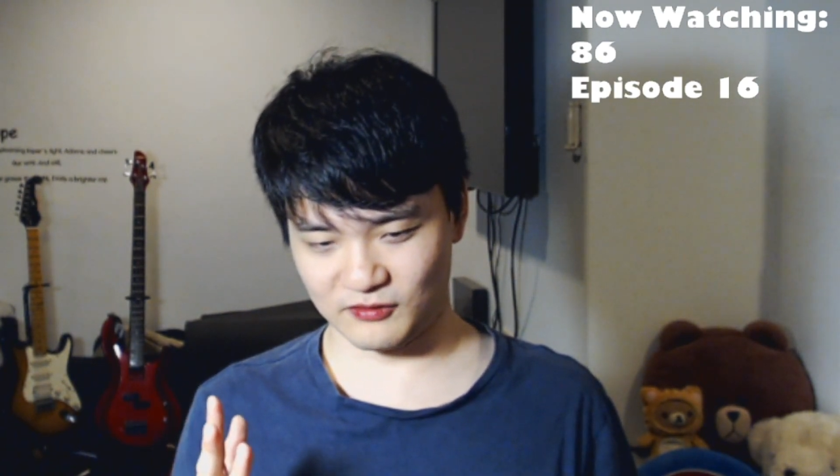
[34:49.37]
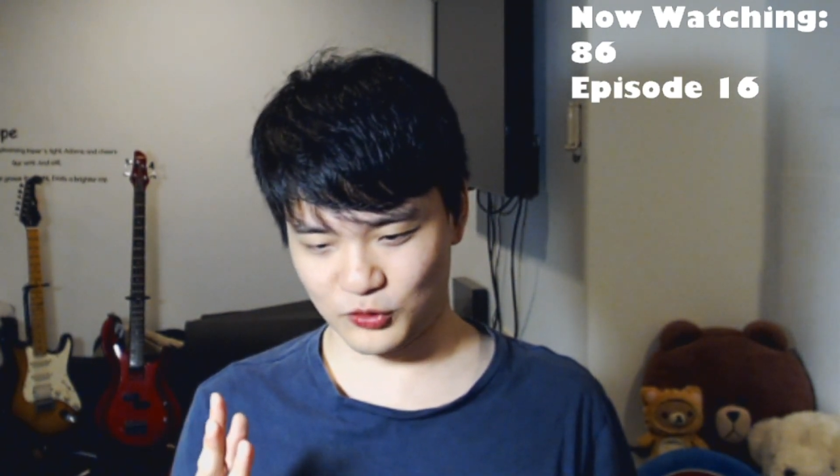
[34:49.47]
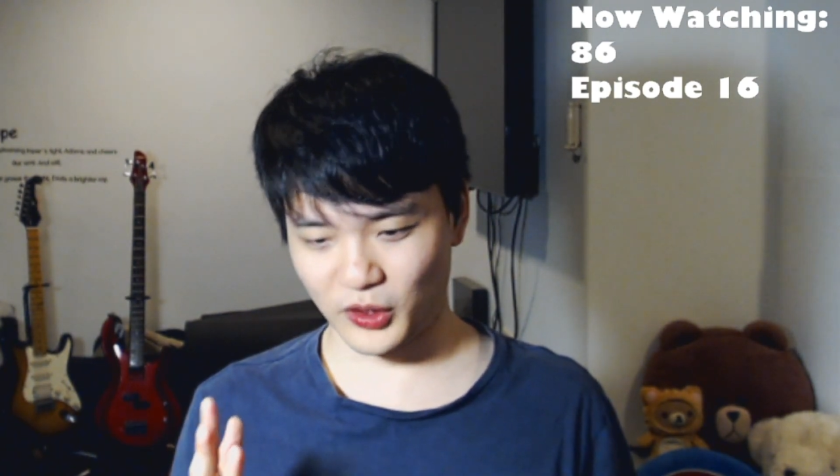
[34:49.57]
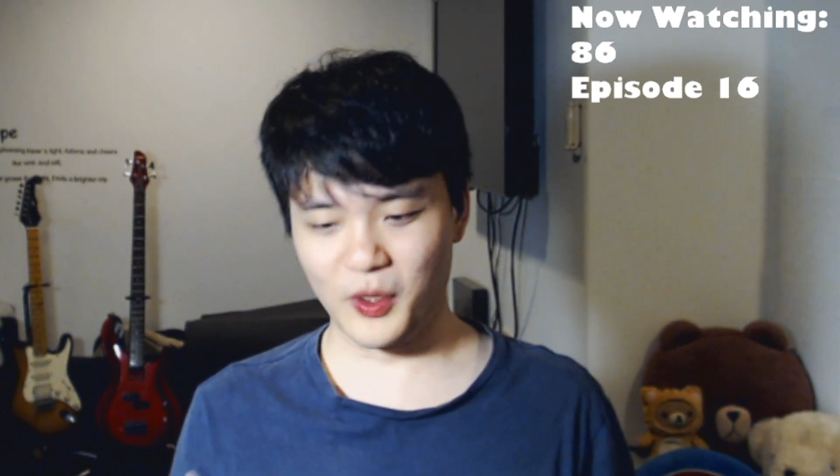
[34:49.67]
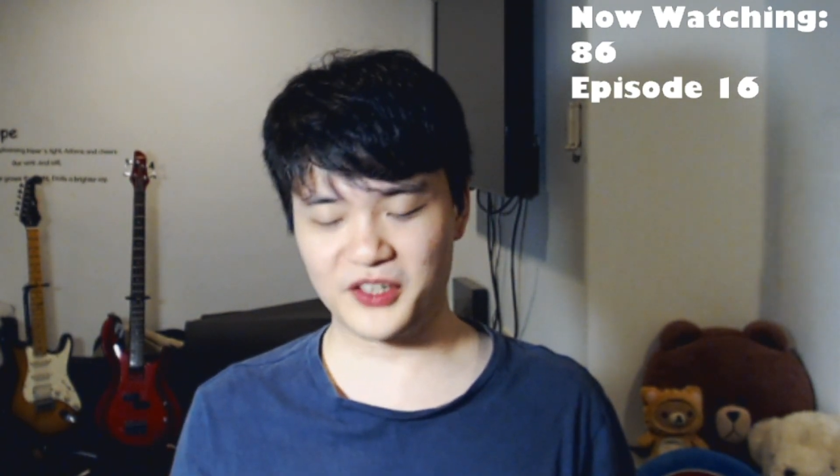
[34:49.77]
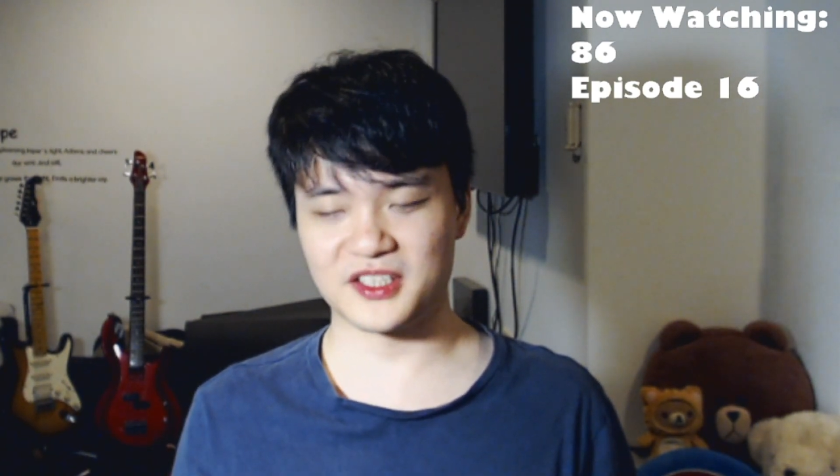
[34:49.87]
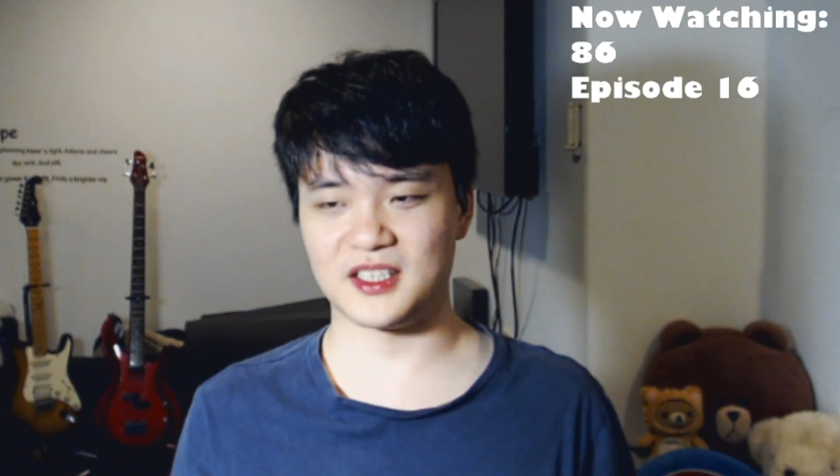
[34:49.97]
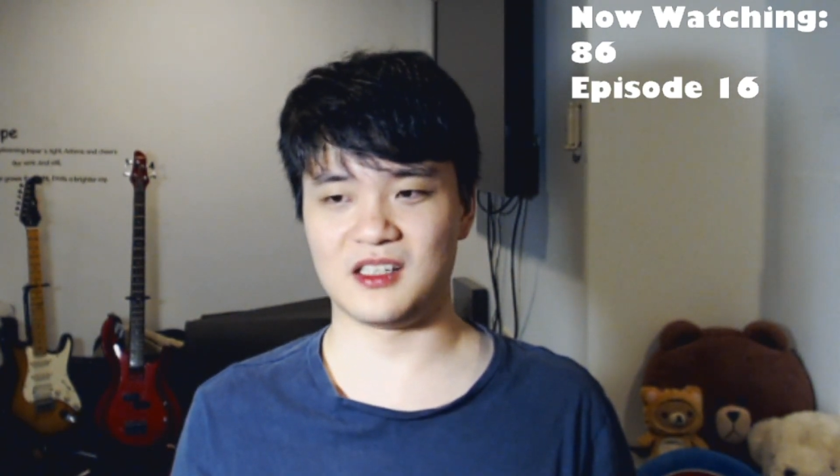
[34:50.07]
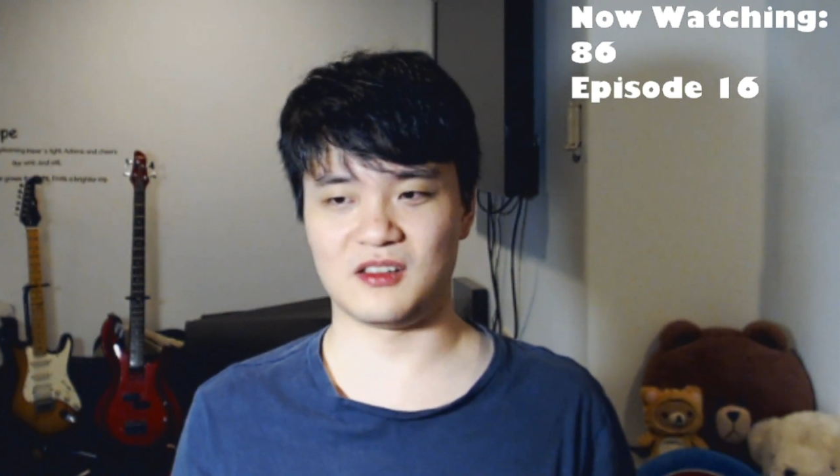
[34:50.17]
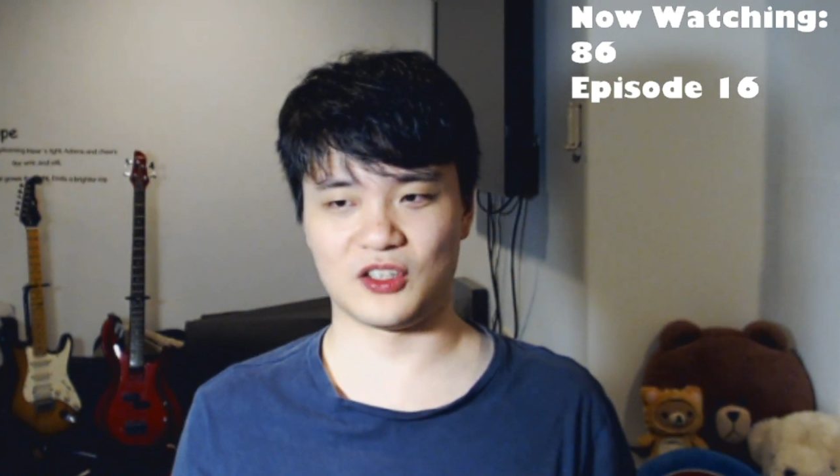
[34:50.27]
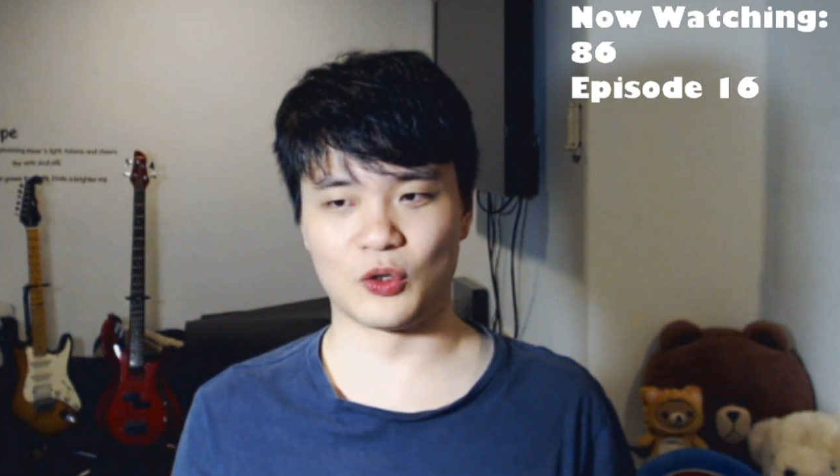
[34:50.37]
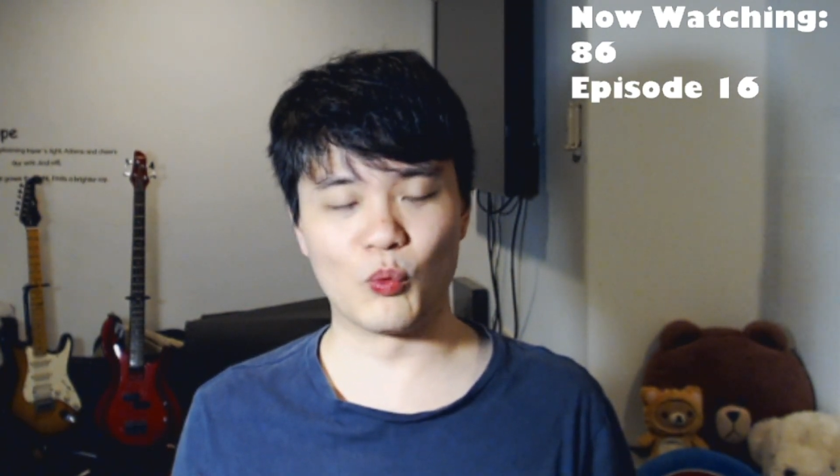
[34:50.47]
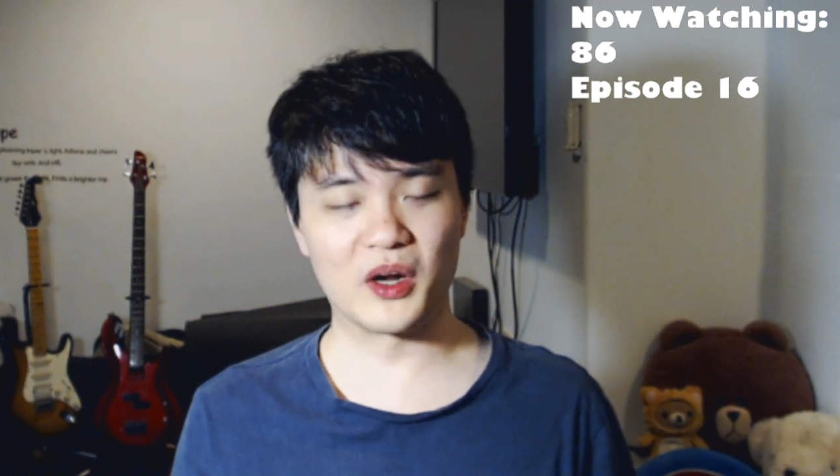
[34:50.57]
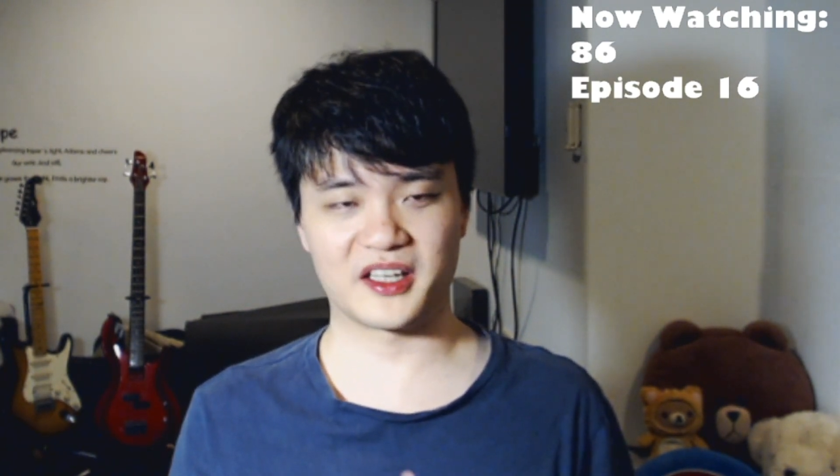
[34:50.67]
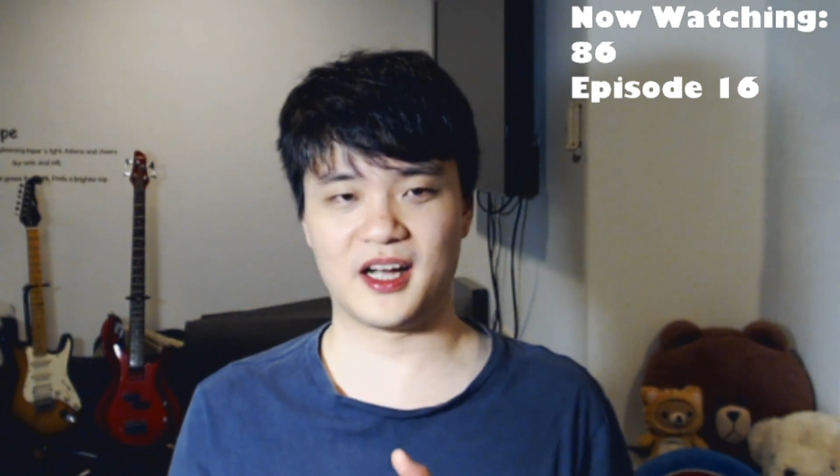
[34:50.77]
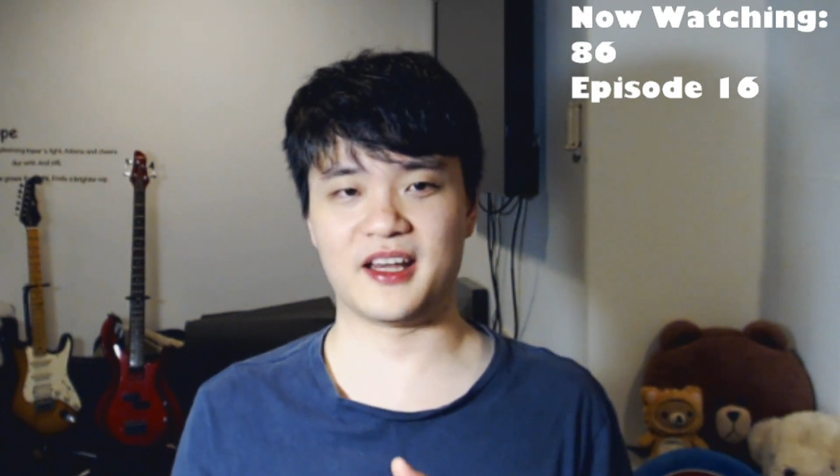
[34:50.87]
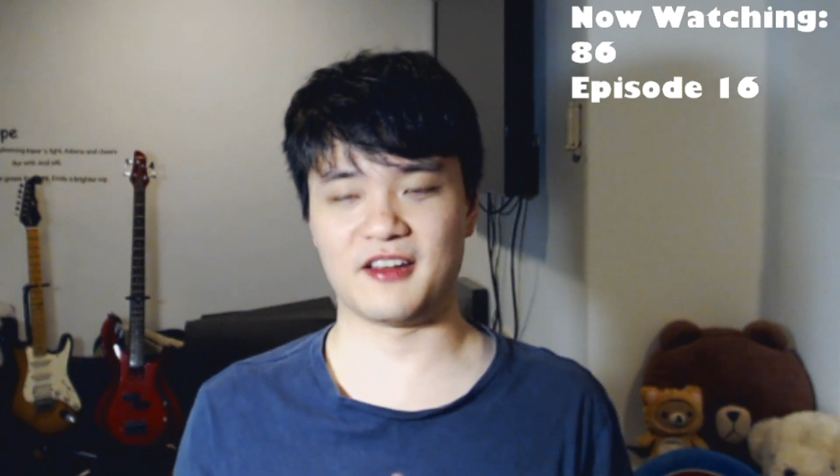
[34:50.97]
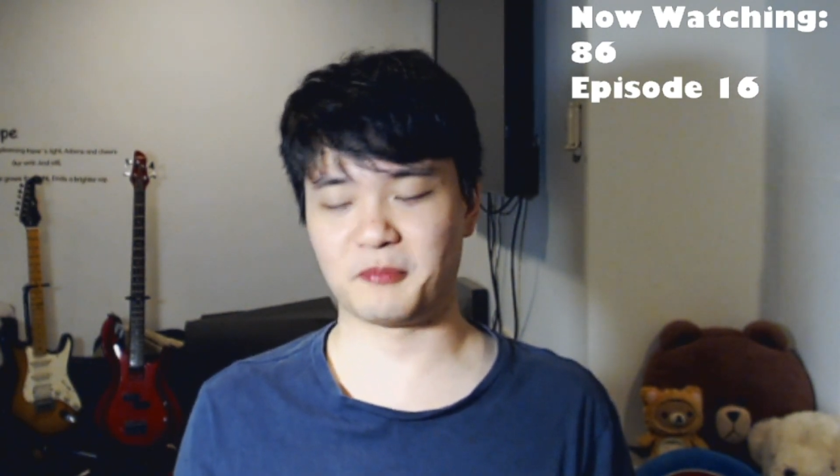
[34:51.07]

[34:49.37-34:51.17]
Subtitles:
really want to see, you know, what kind